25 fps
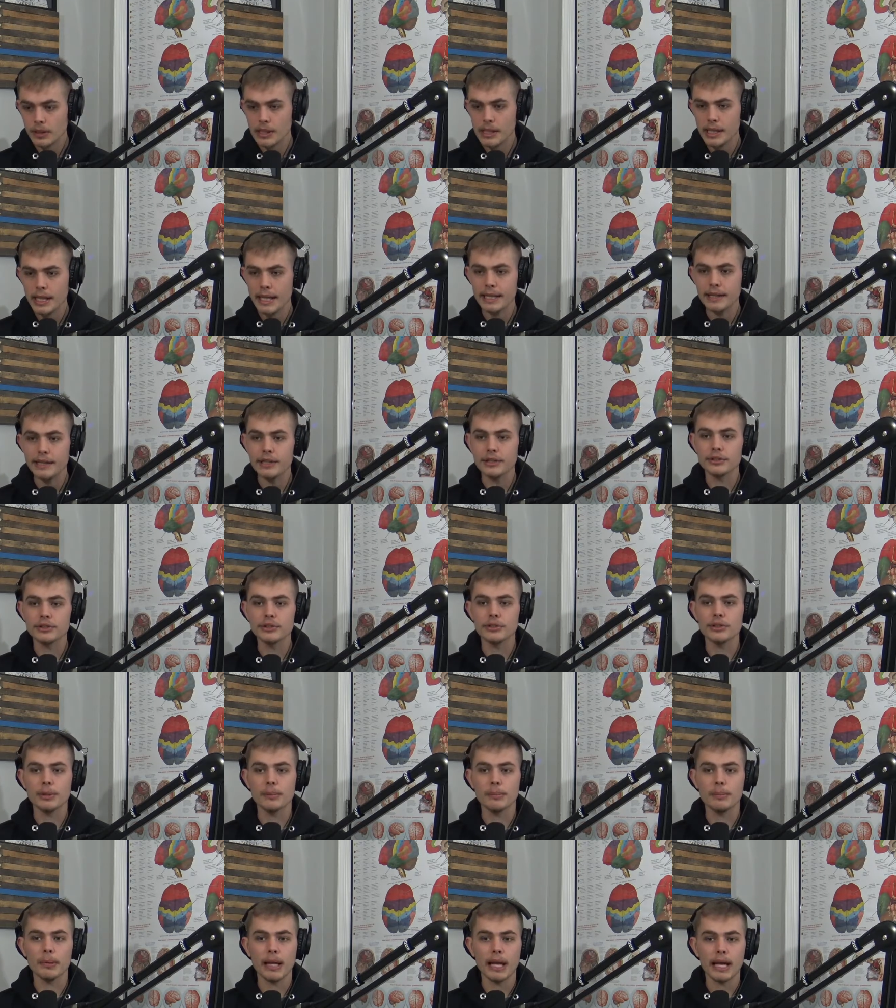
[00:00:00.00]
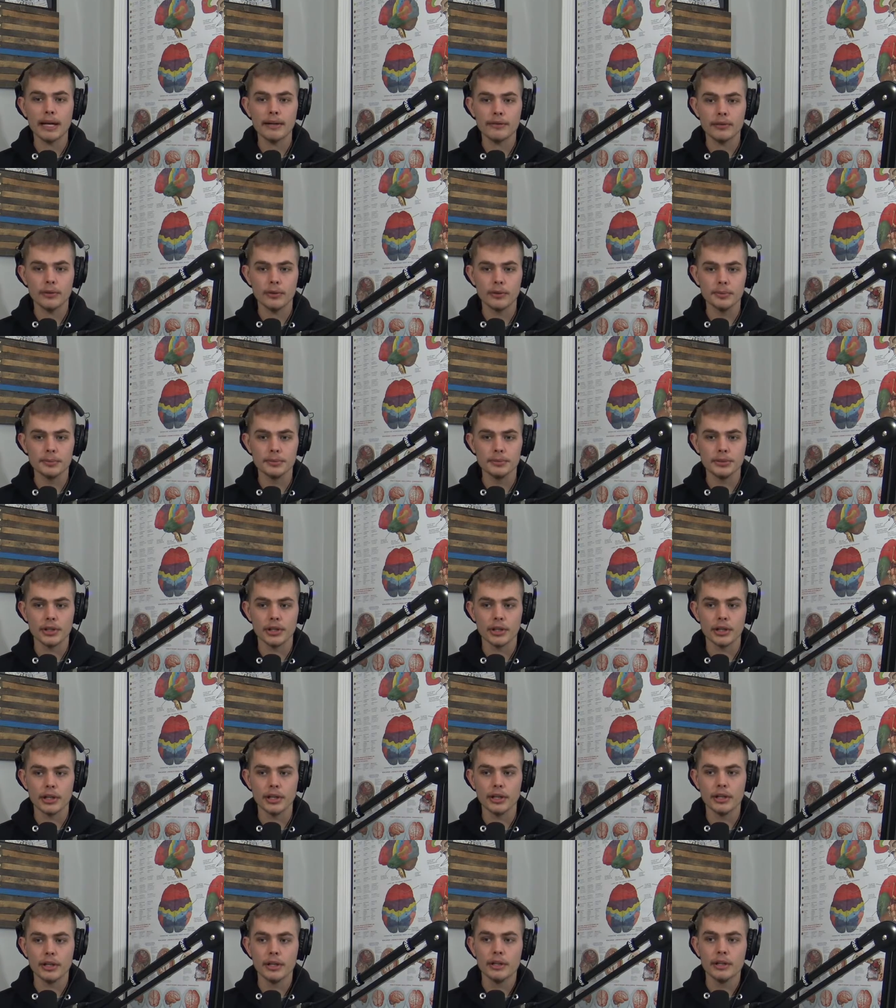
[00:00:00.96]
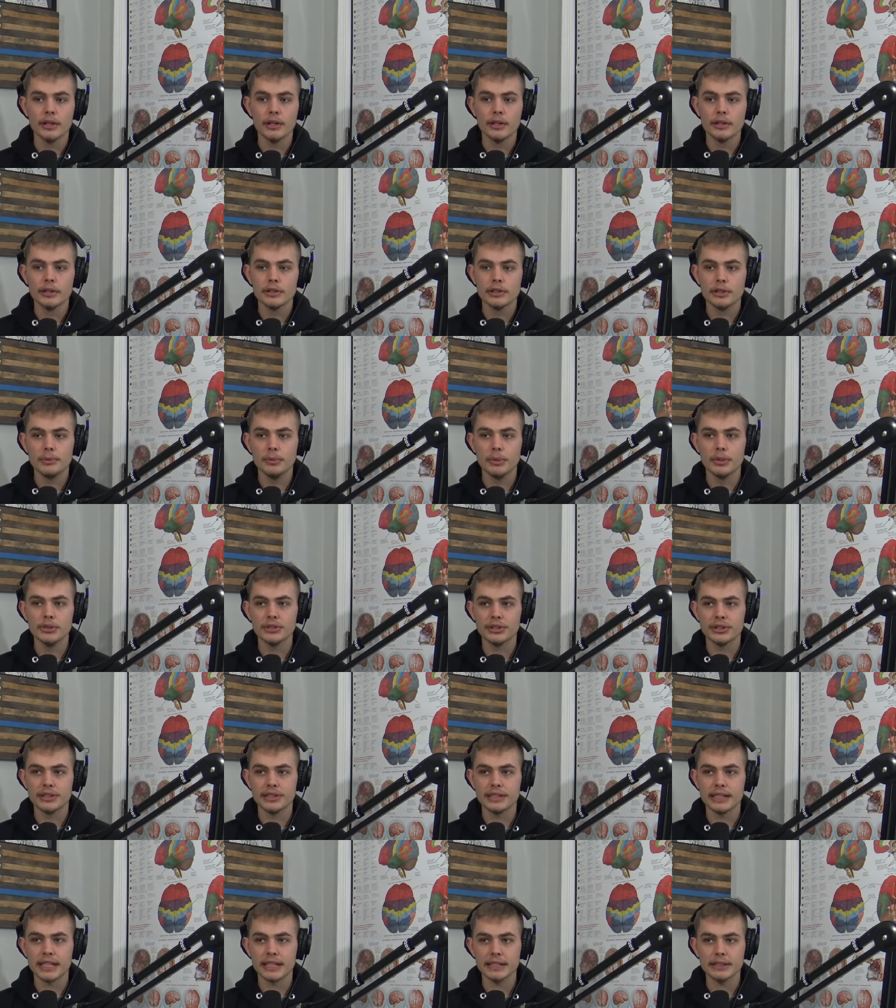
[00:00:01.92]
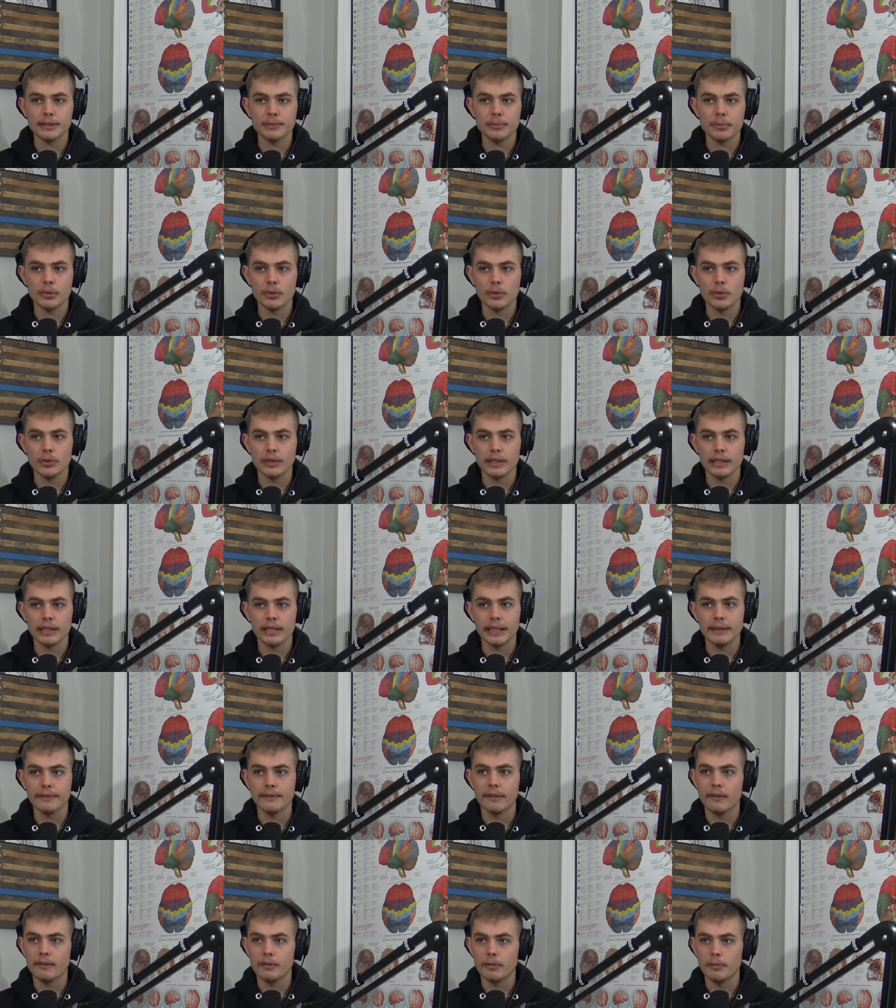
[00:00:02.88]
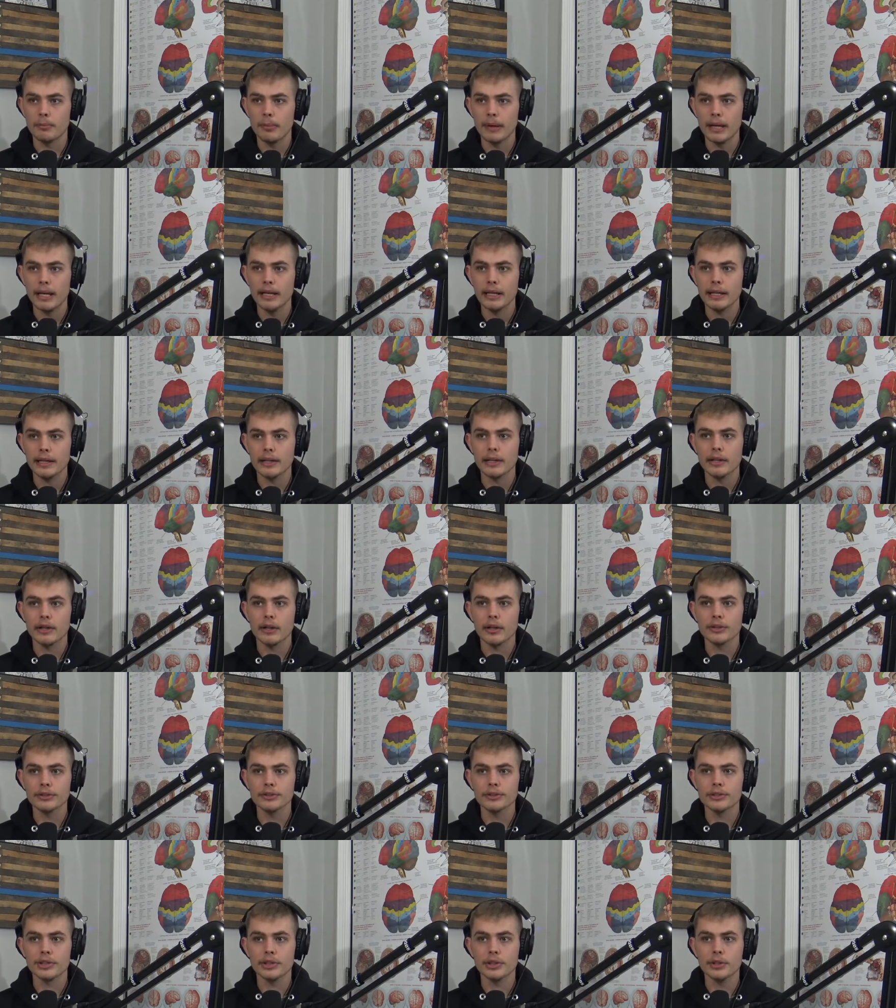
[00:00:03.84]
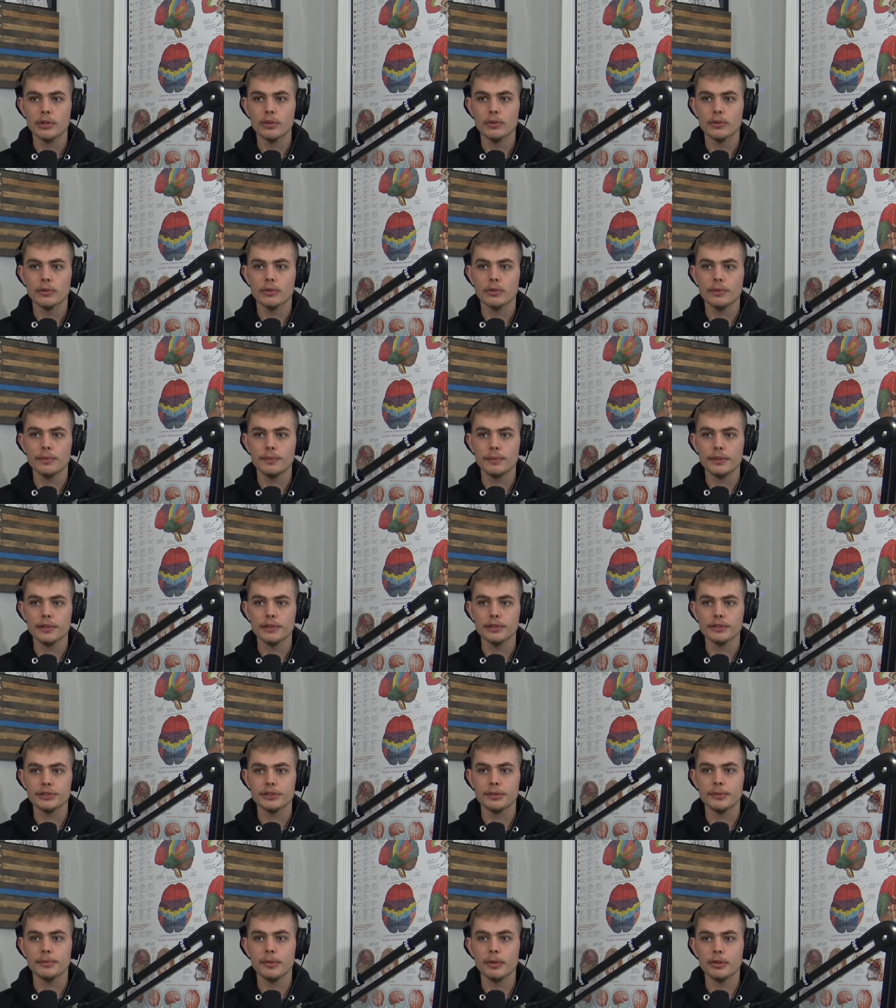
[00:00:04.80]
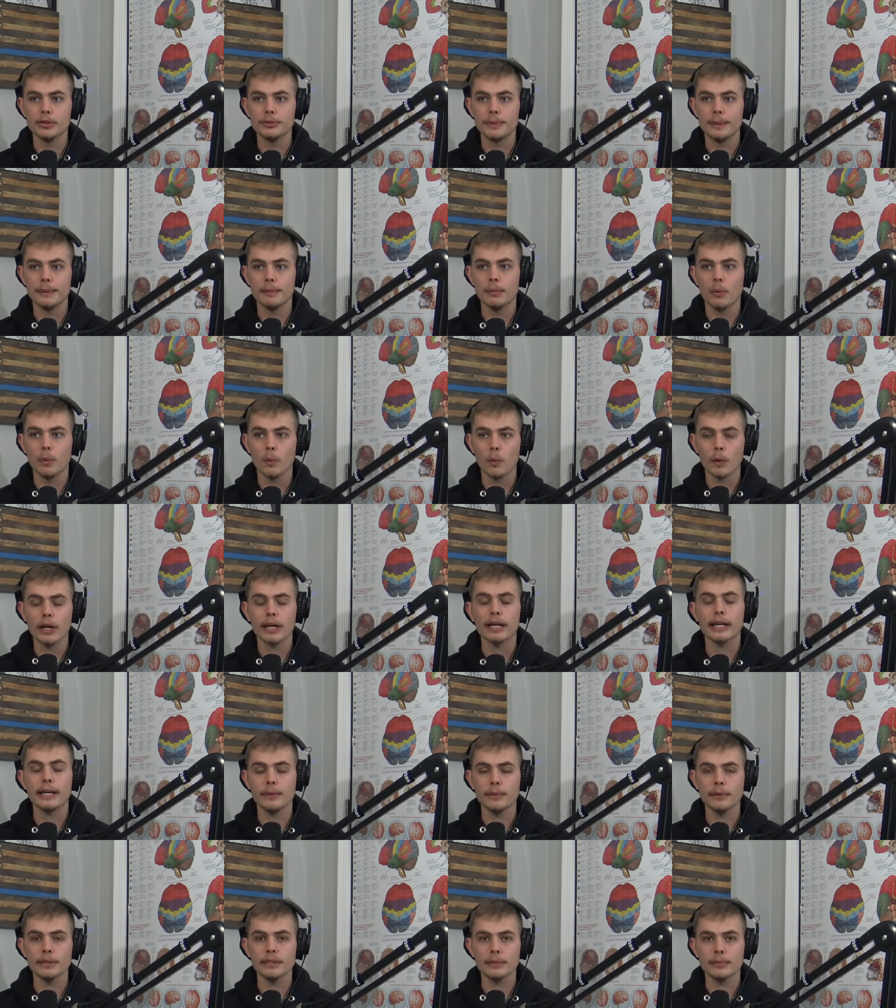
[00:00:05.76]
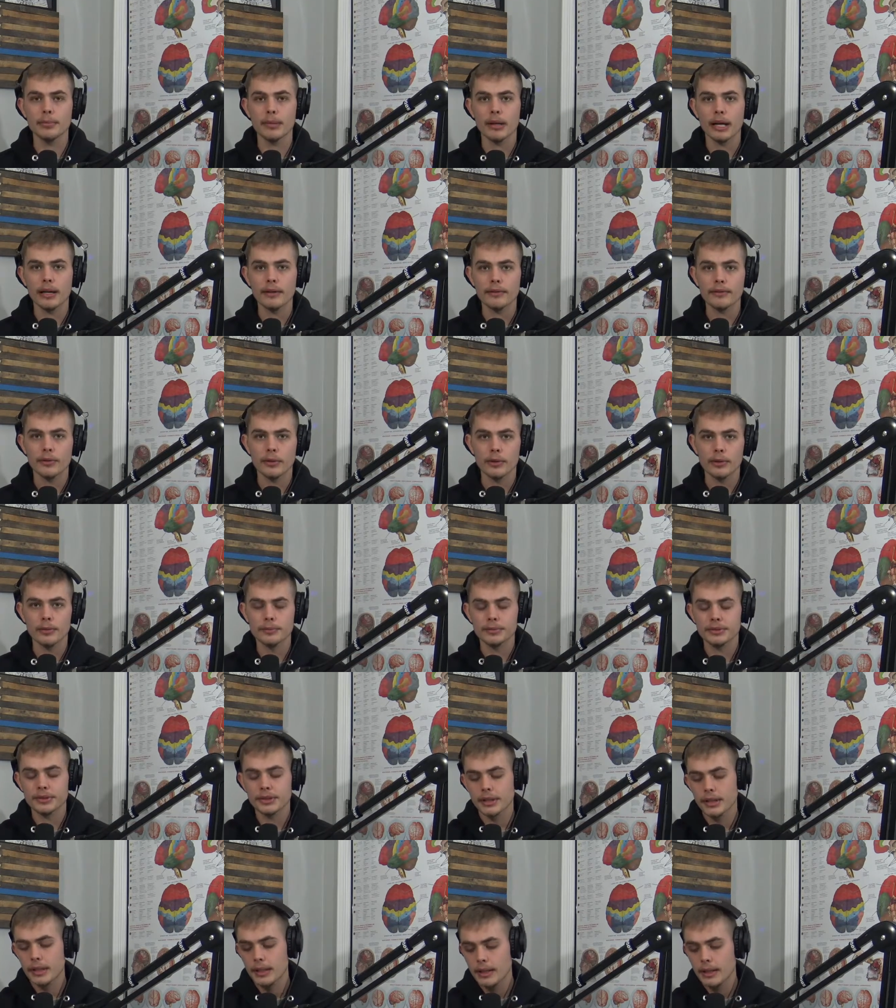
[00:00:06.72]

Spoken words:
And the platforms are the most accessible that they've ever been, and there's the most people working with the platforms.